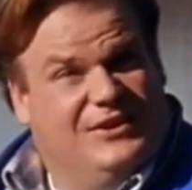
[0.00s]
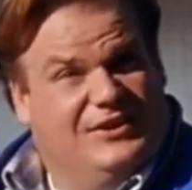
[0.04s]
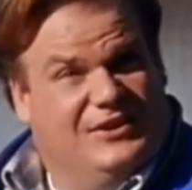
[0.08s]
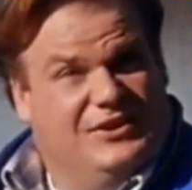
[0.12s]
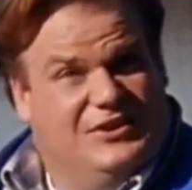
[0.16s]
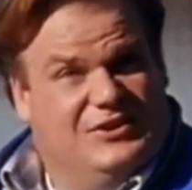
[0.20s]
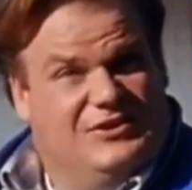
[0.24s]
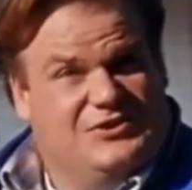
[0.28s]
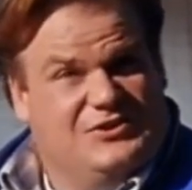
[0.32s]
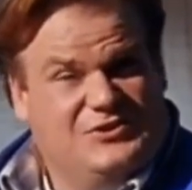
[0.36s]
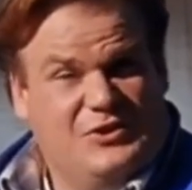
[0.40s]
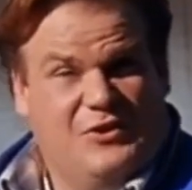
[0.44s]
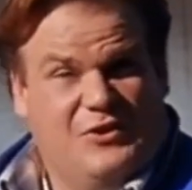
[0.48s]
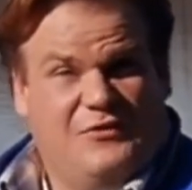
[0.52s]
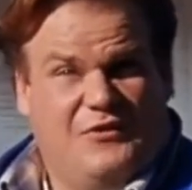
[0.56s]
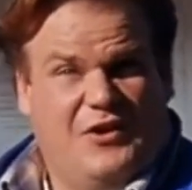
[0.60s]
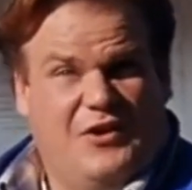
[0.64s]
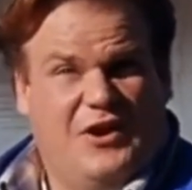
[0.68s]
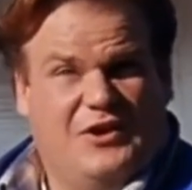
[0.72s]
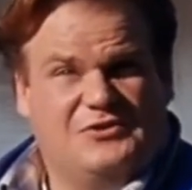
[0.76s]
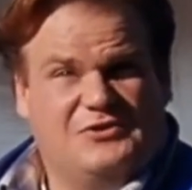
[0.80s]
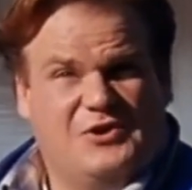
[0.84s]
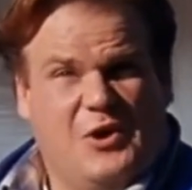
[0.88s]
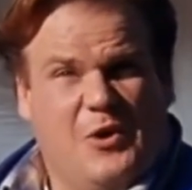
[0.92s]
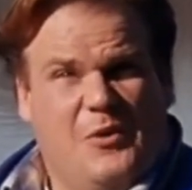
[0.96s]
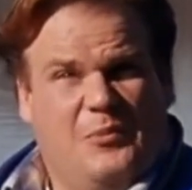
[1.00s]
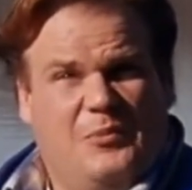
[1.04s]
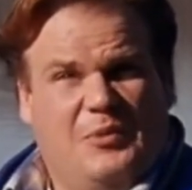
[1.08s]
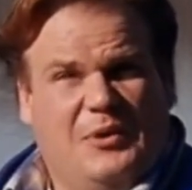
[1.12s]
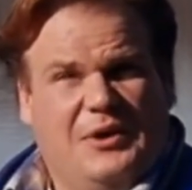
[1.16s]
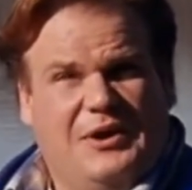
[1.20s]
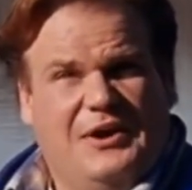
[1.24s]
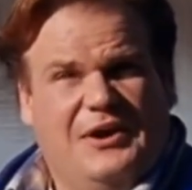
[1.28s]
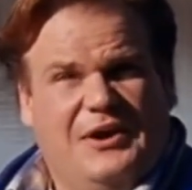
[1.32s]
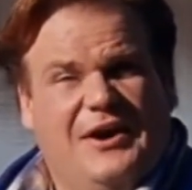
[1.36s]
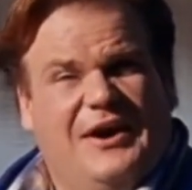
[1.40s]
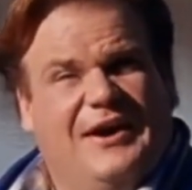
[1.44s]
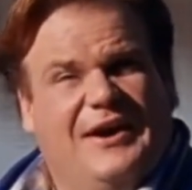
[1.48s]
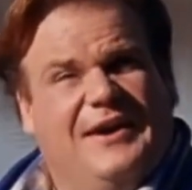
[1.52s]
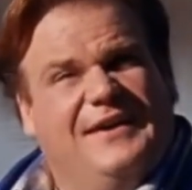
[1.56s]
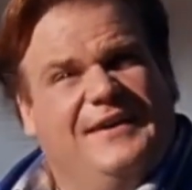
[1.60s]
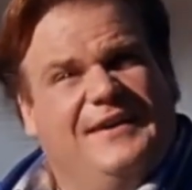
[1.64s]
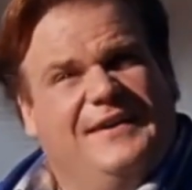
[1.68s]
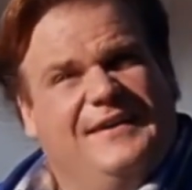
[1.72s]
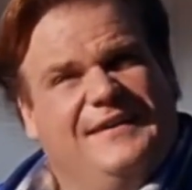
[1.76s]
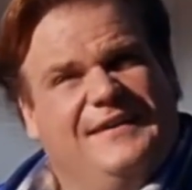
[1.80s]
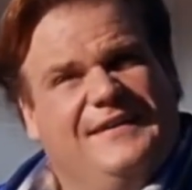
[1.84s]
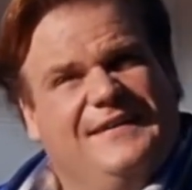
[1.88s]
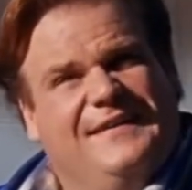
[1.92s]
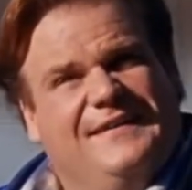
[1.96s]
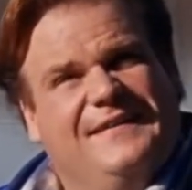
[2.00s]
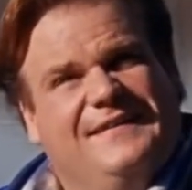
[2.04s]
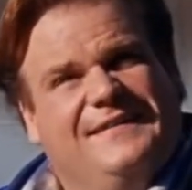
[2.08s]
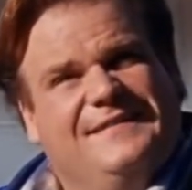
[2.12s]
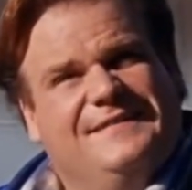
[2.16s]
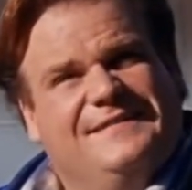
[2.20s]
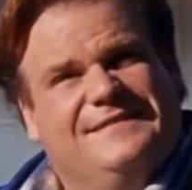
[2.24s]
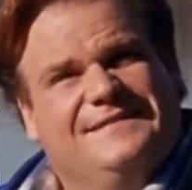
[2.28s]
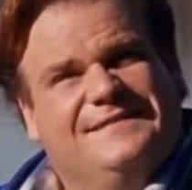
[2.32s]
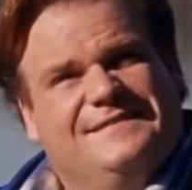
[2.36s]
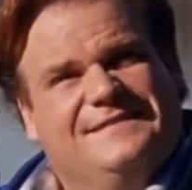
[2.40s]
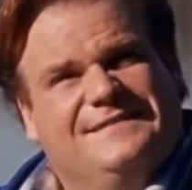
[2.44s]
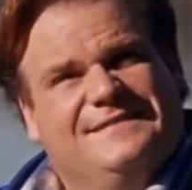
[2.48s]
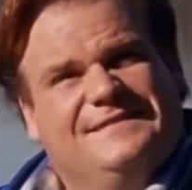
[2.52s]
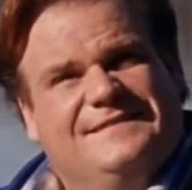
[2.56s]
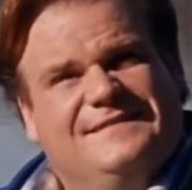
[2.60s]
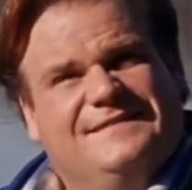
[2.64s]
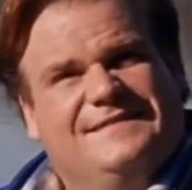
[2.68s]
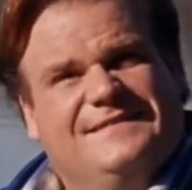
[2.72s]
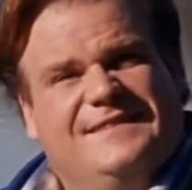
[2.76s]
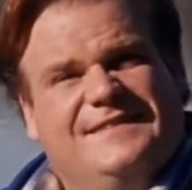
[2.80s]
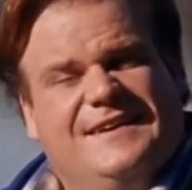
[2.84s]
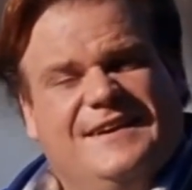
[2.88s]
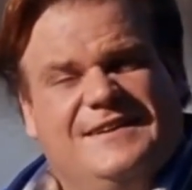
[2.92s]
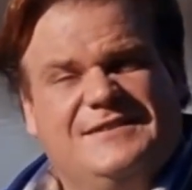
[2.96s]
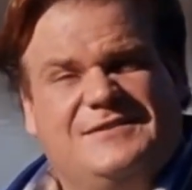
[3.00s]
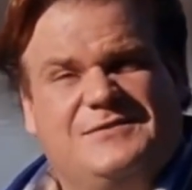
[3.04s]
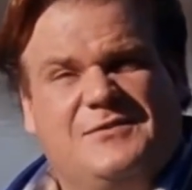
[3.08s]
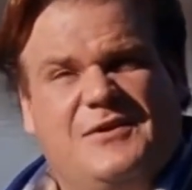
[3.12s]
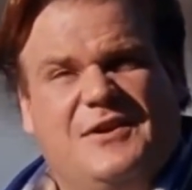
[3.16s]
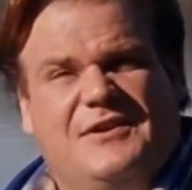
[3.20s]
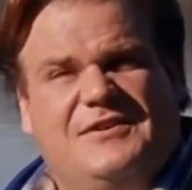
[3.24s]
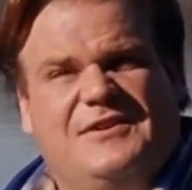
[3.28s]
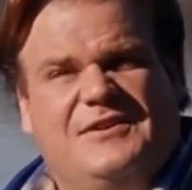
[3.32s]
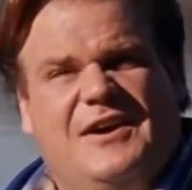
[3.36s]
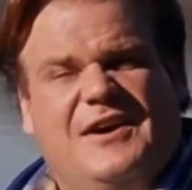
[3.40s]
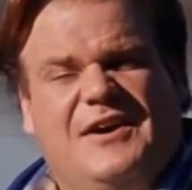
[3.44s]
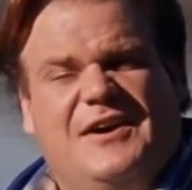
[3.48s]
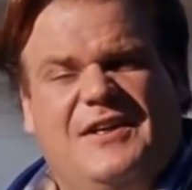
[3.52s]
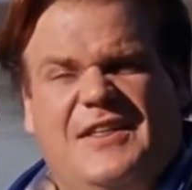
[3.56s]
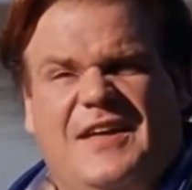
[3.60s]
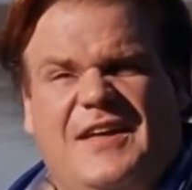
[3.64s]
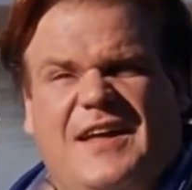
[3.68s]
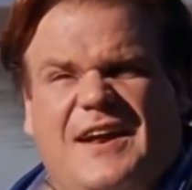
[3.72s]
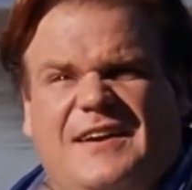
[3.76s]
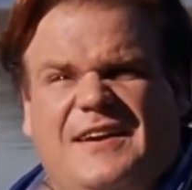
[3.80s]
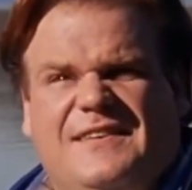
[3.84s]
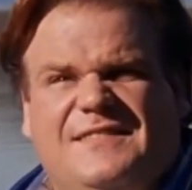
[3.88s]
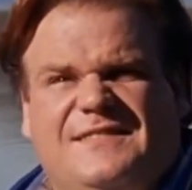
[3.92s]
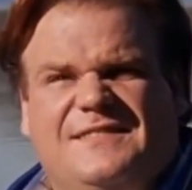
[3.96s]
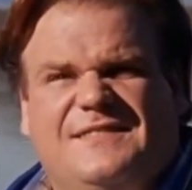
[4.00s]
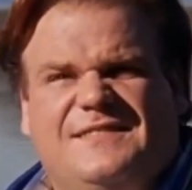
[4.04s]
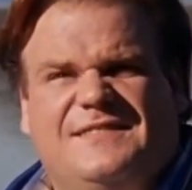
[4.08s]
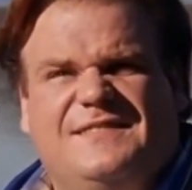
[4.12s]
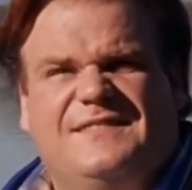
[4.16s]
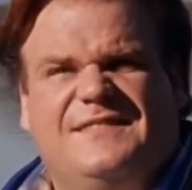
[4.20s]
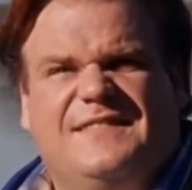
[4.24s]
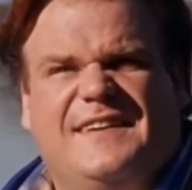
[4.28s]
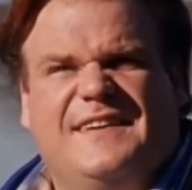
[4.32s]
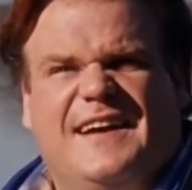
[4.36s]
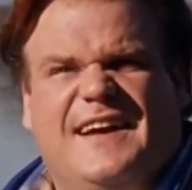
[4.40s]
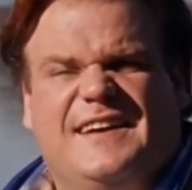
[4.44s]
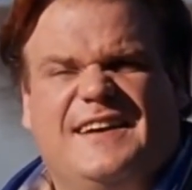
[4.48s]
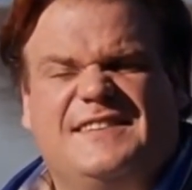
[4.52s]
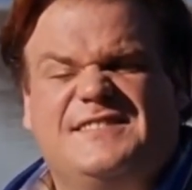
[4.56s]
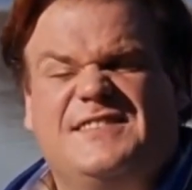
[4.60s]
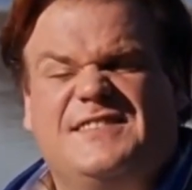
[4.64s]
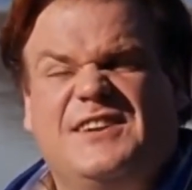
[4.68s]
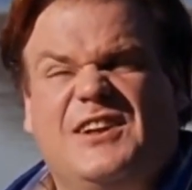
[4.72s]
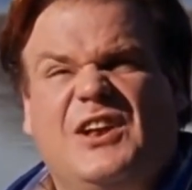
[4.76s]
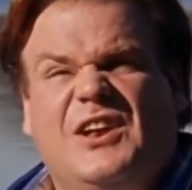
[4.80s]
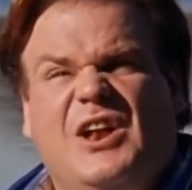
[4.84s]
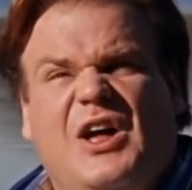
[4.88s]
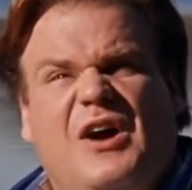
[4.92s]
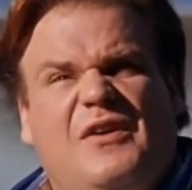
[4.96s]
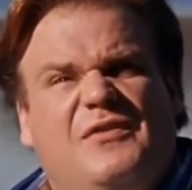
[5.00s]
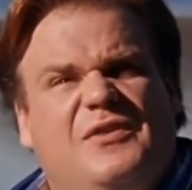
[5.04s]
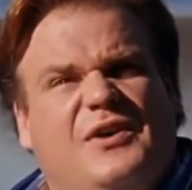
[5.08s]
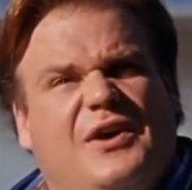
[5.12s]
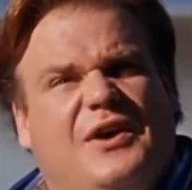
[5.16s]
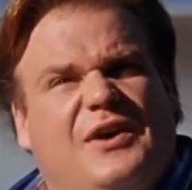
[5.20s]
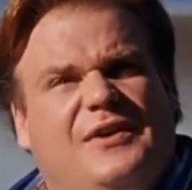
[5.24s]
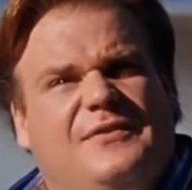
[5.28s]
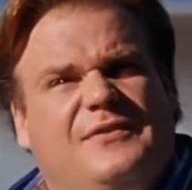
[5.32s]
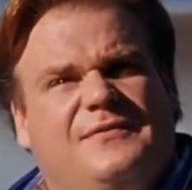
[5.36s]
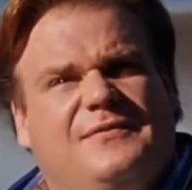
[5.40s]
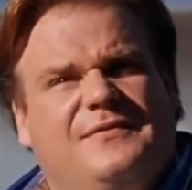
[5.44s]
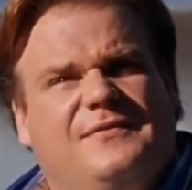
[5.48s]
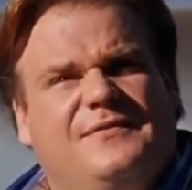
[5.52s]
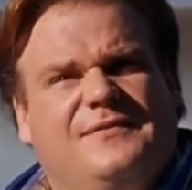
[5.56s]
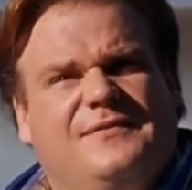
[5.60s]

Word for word: And so far it's going pretty good. I just want to tell you that I still love you and